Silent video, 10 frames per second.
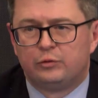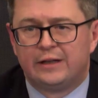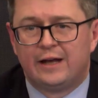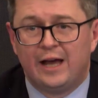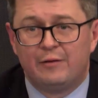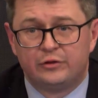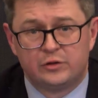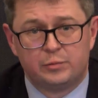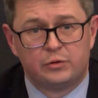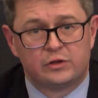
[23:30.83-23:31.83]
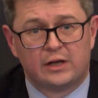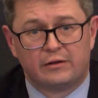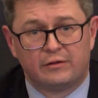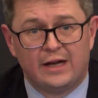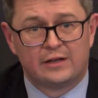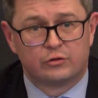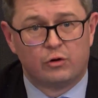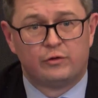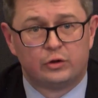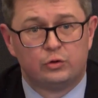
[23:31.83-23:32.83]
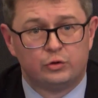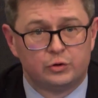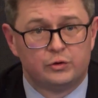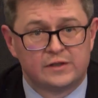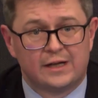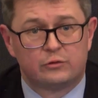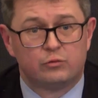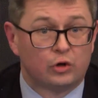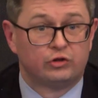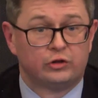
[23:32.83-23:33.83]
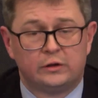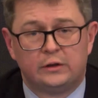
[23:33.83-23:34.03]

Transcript: we then have disputes like that over who should set what